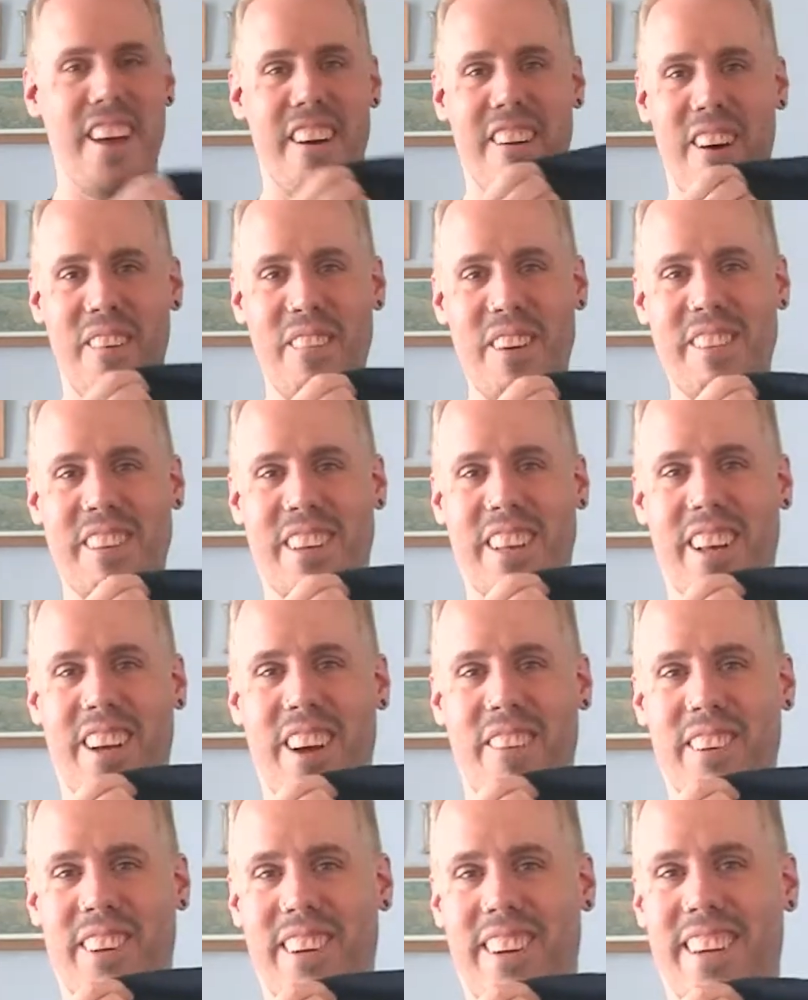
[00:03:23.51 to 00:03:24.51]
Well, basically,
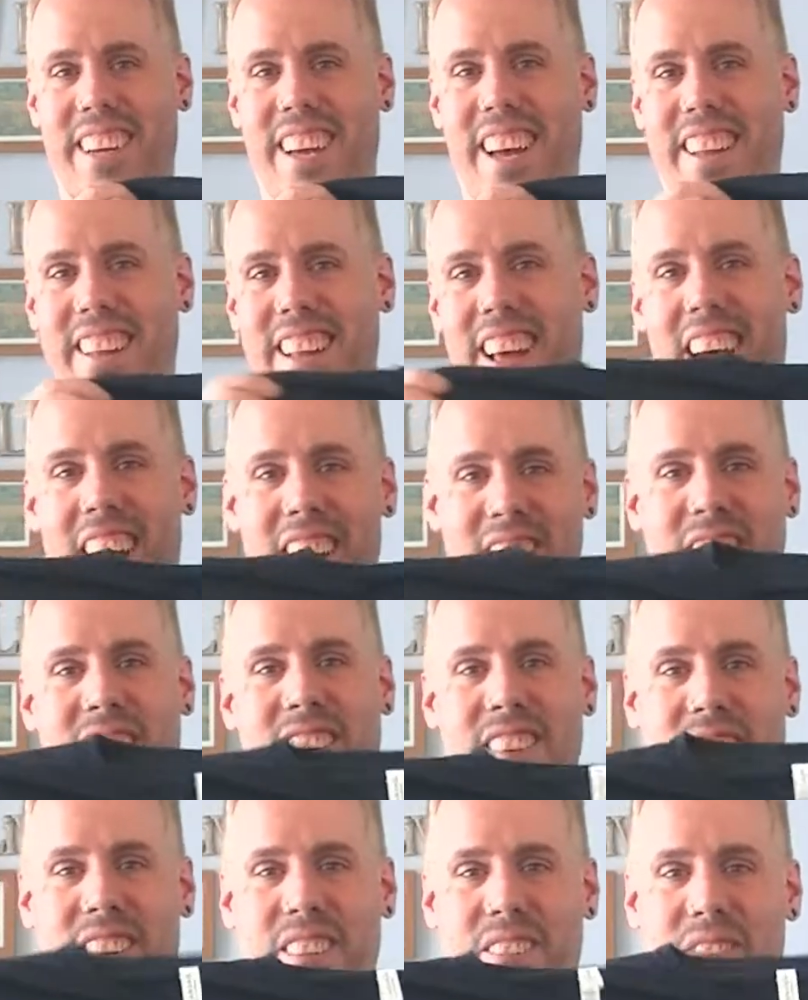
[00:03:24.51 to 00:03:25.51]
Comic Con again, I will
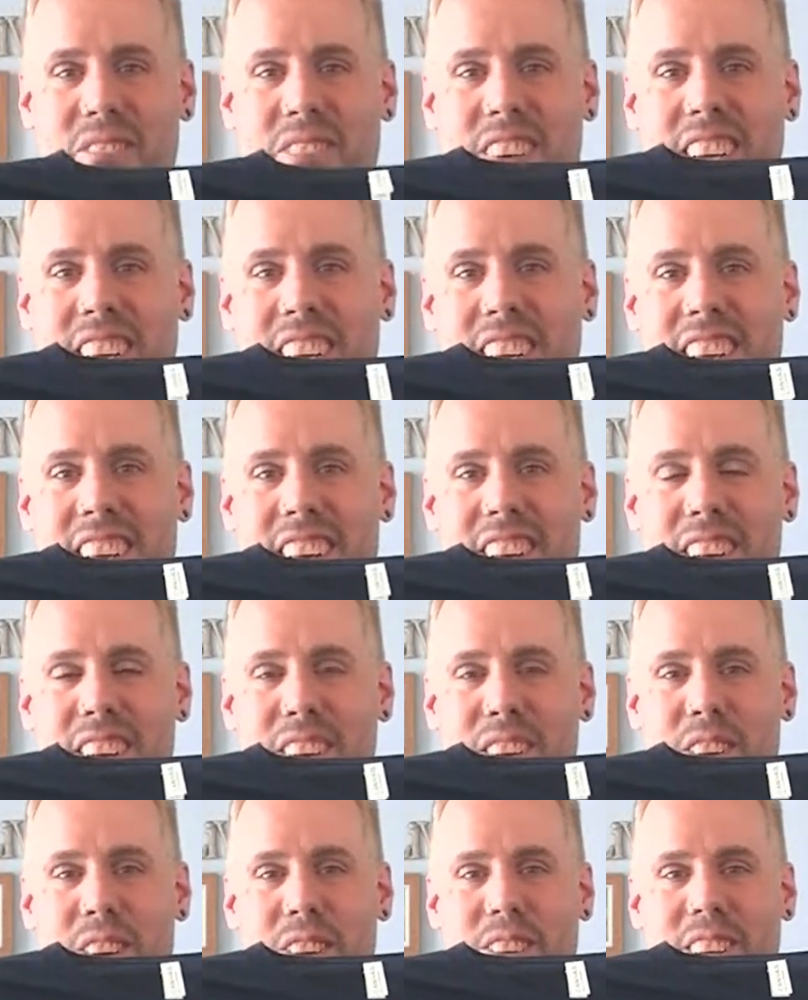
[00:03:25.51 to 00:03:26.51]
be the
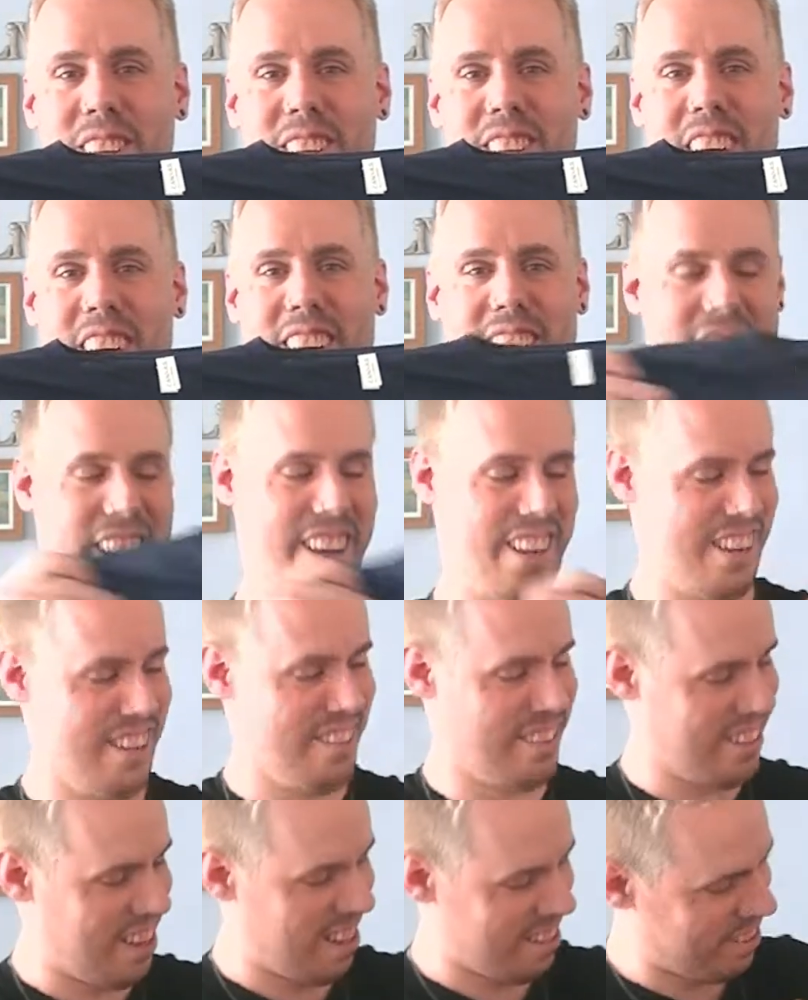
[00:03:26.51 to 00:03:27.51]
13th Doctor.
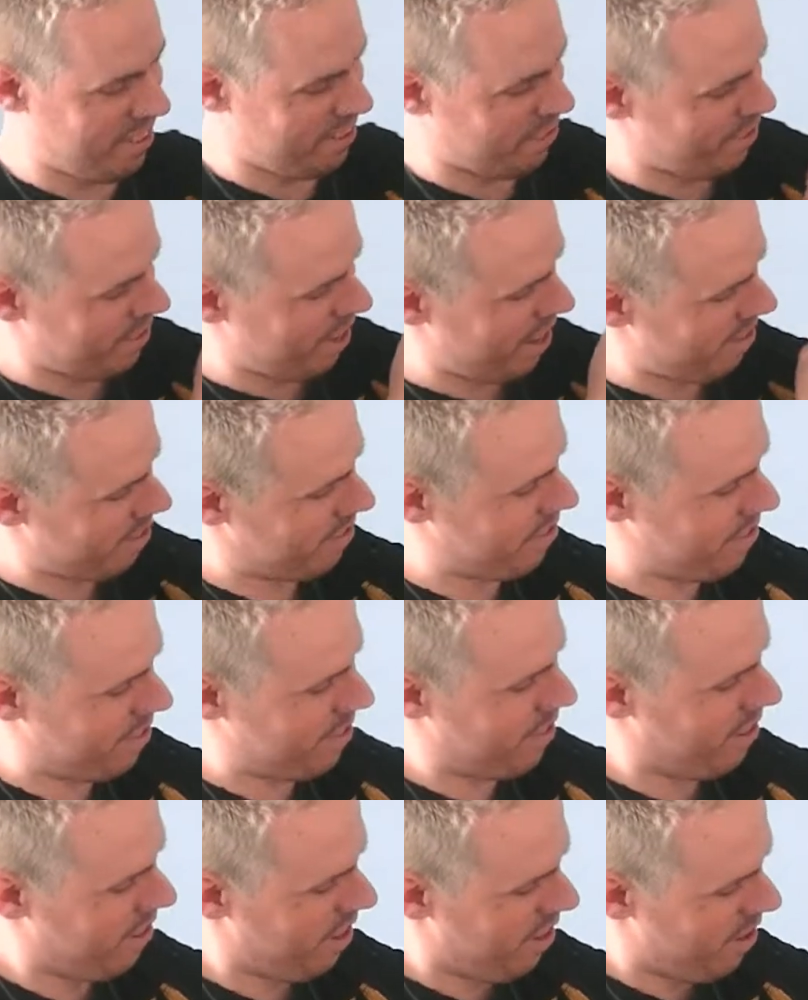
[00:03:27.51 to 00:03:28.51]
It's got this nice